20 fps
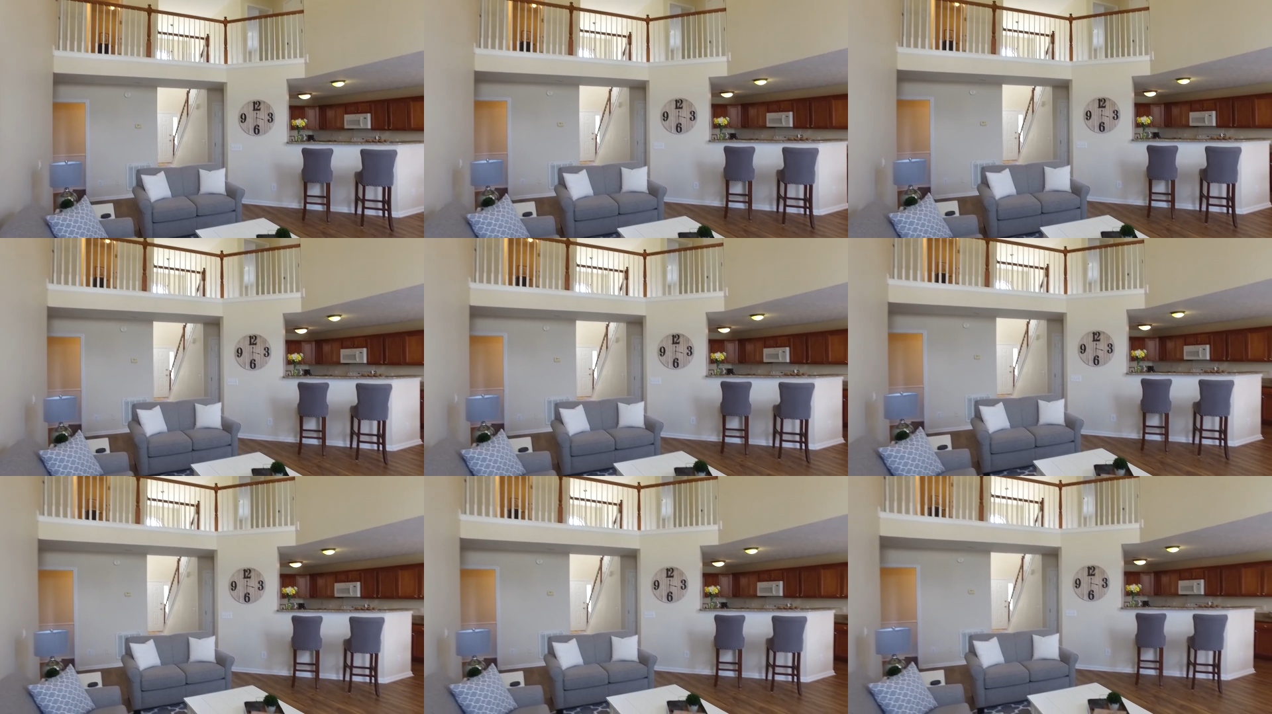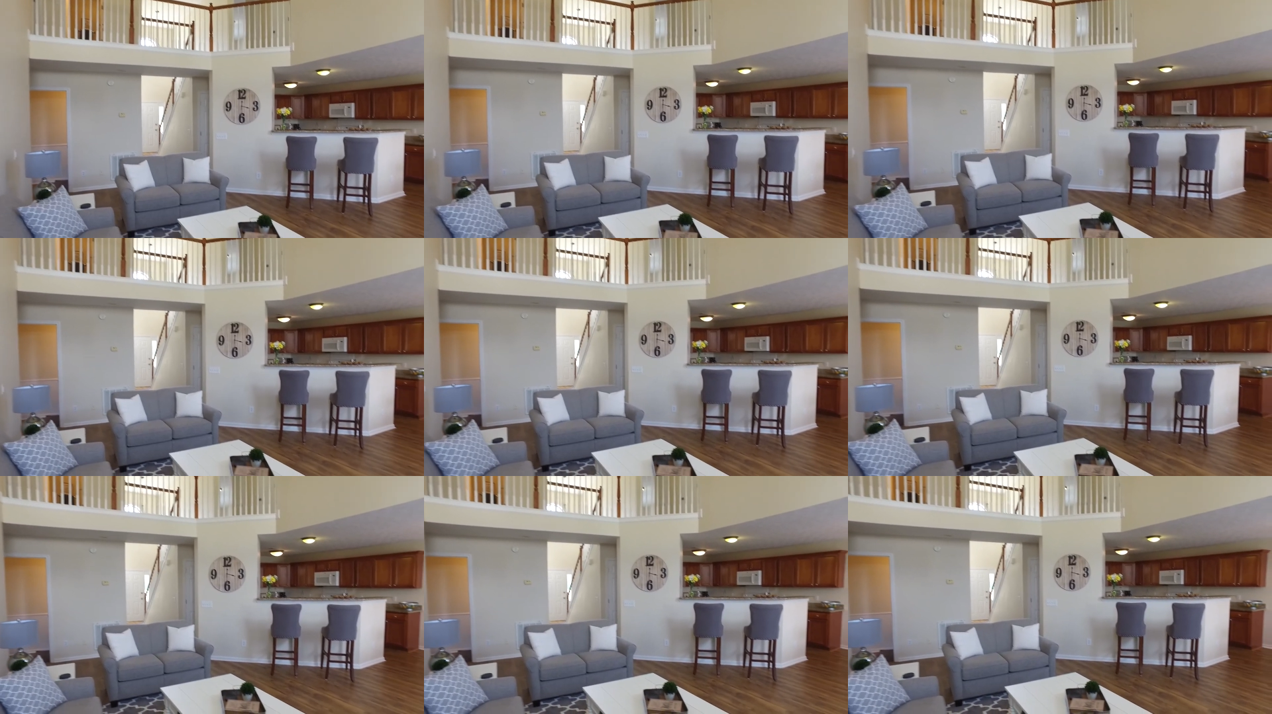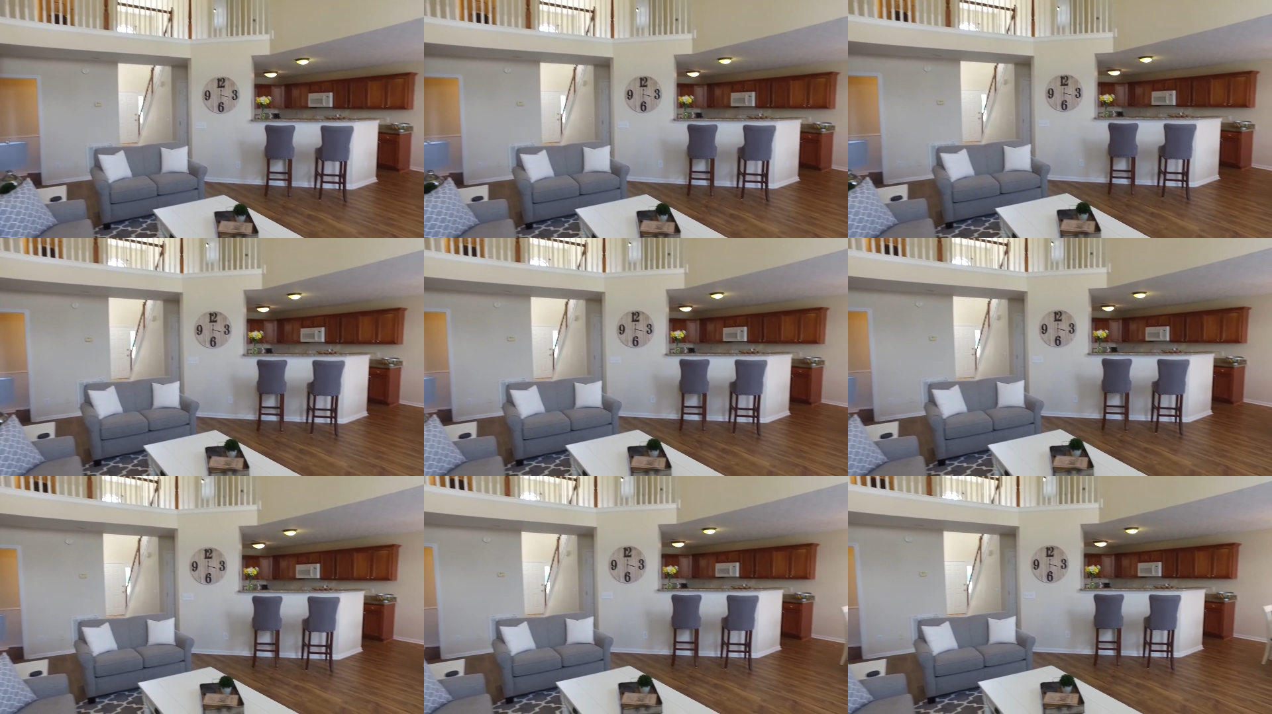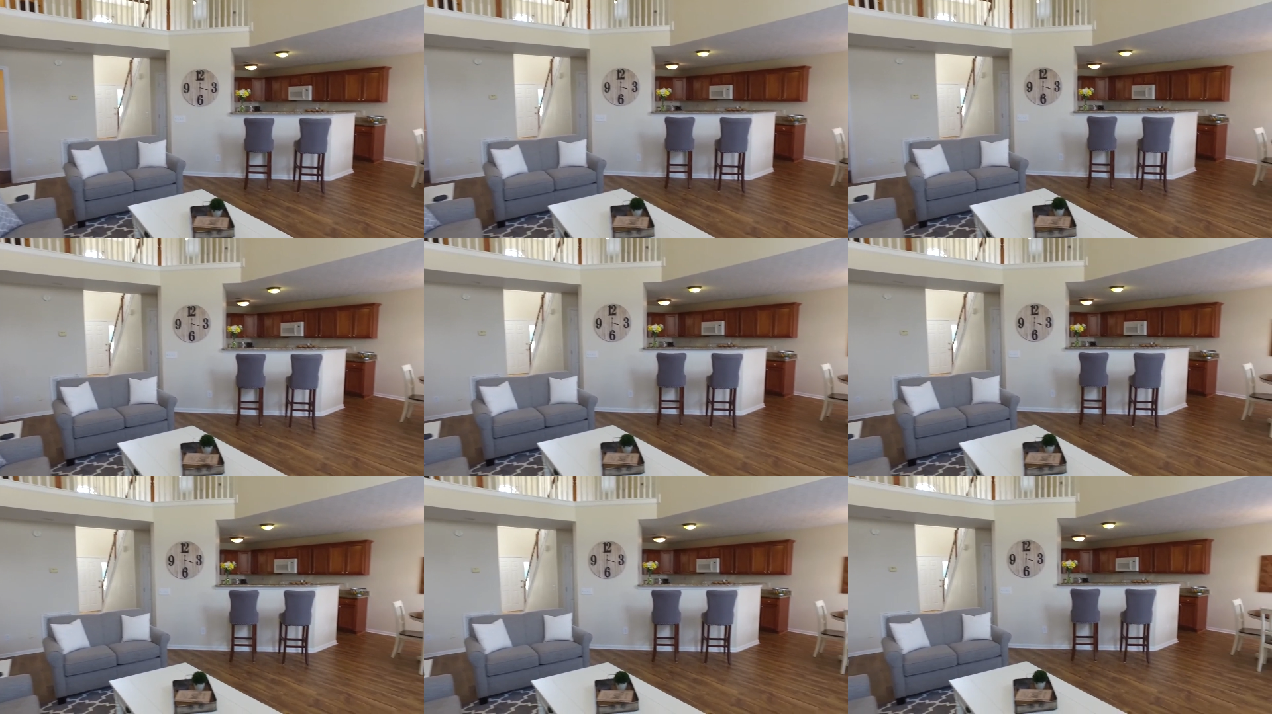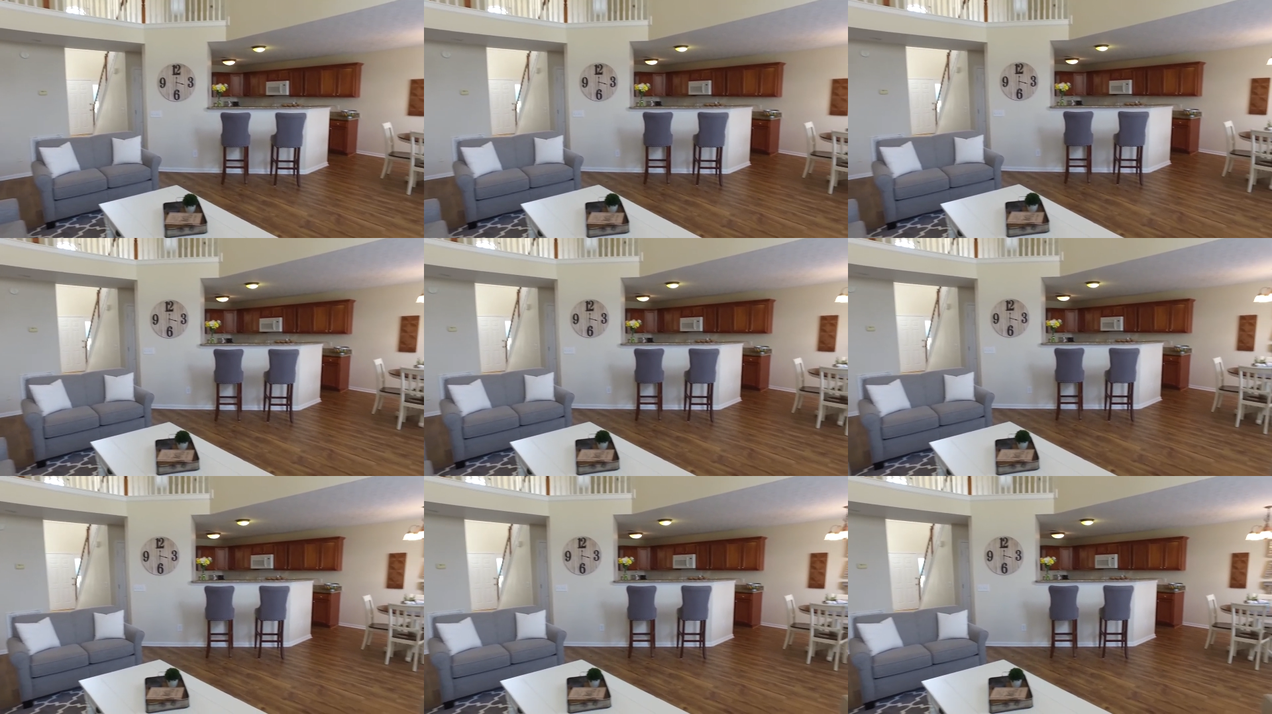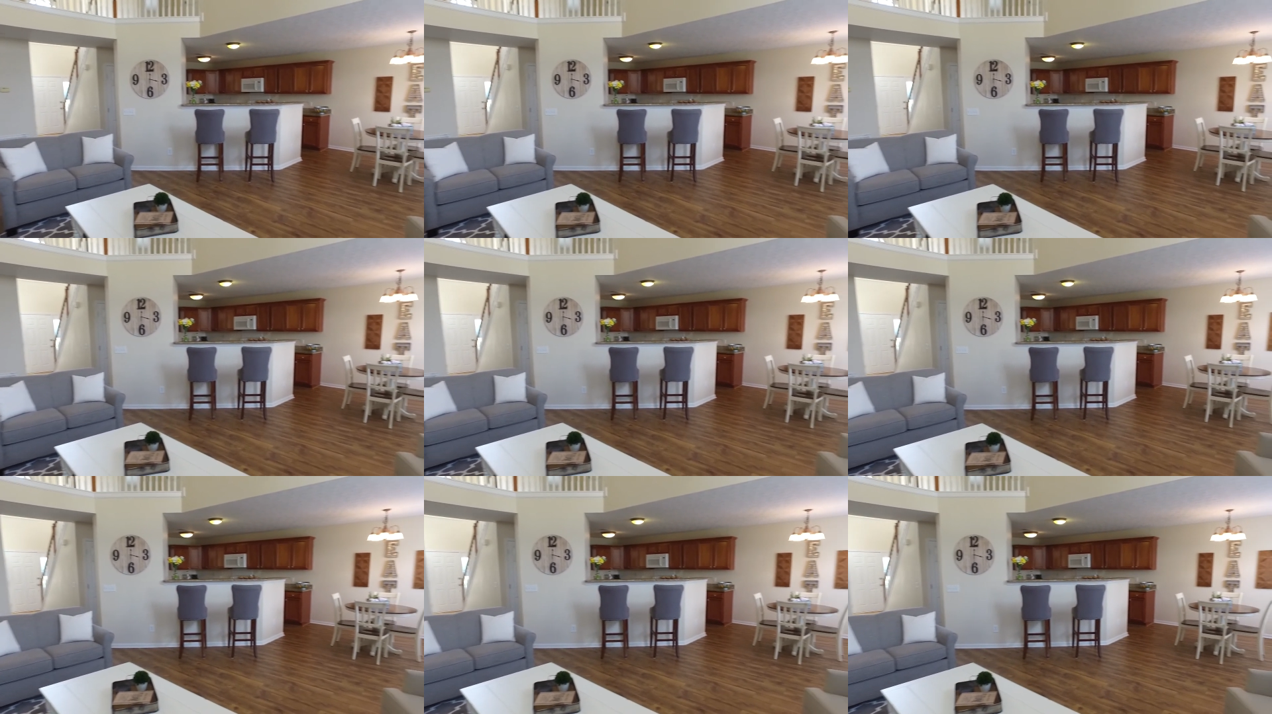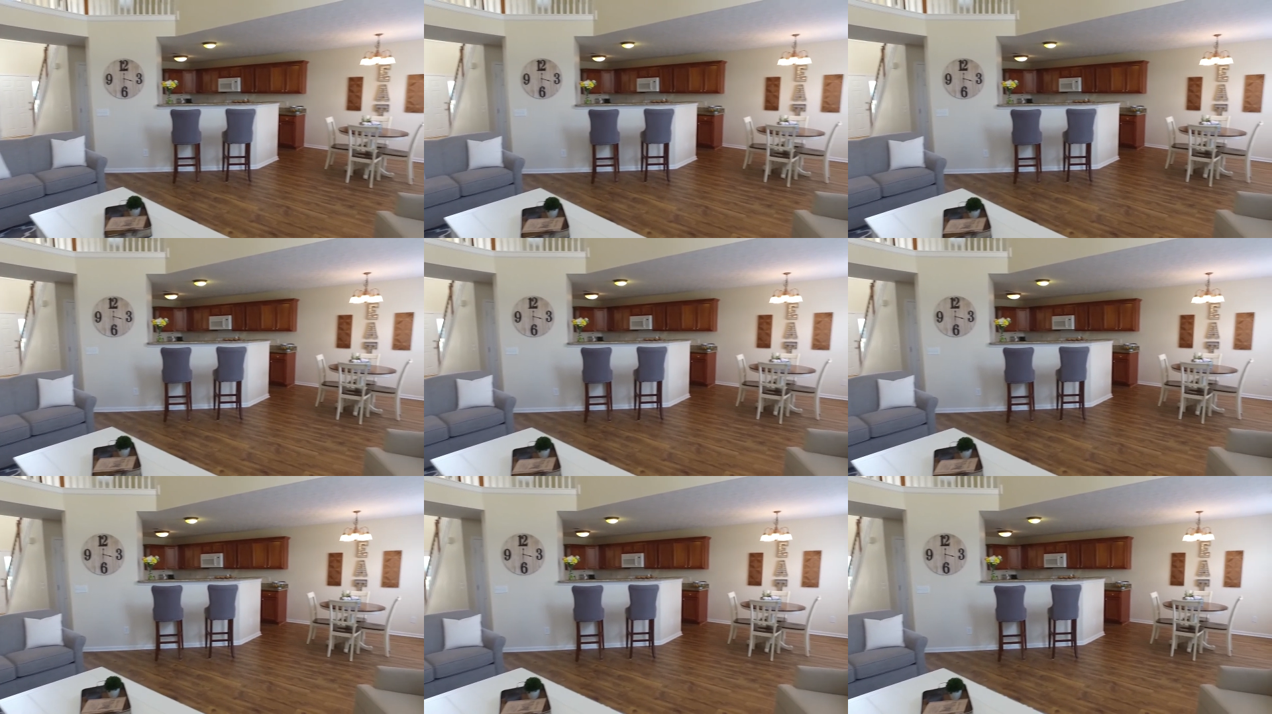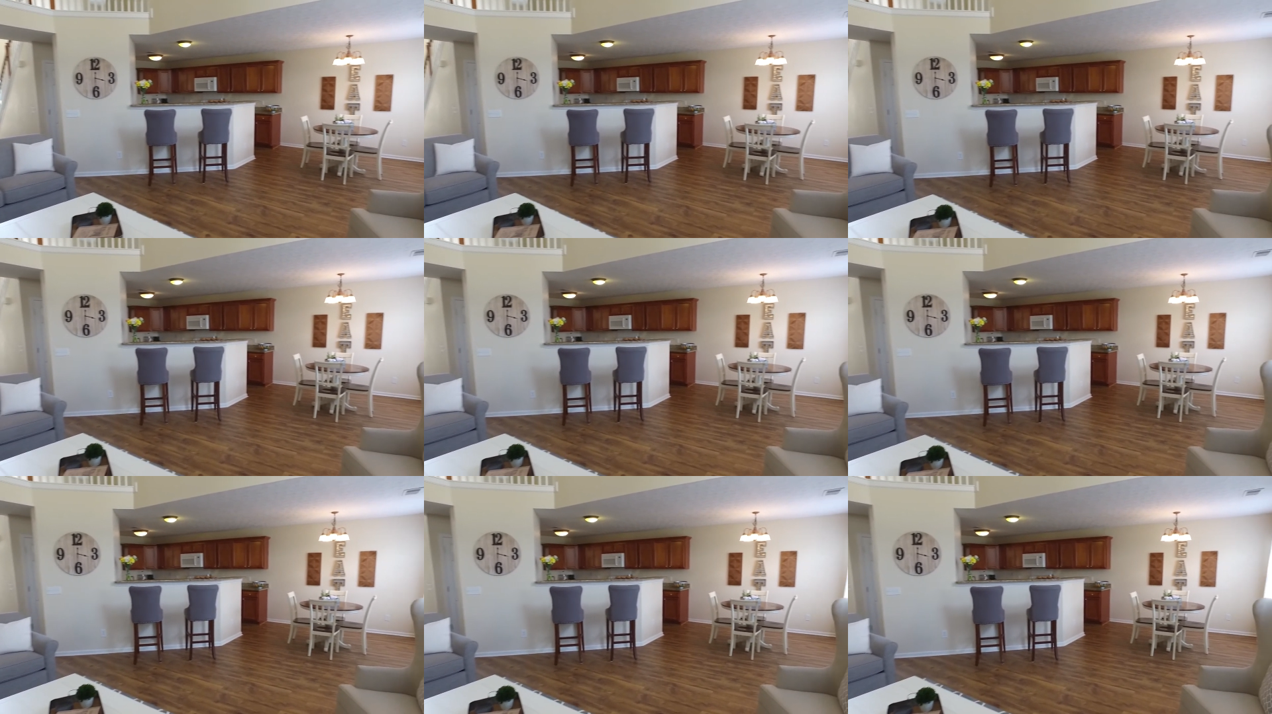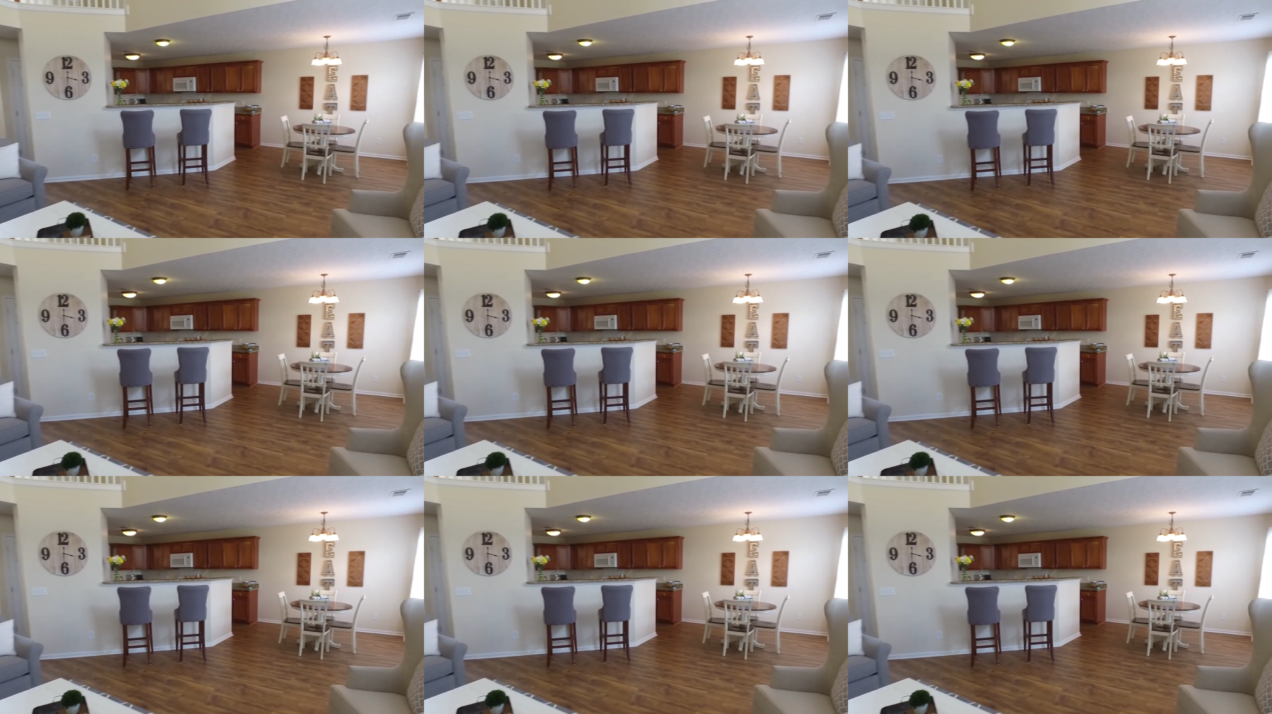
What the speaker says: No face is visible, so there are no lips to read.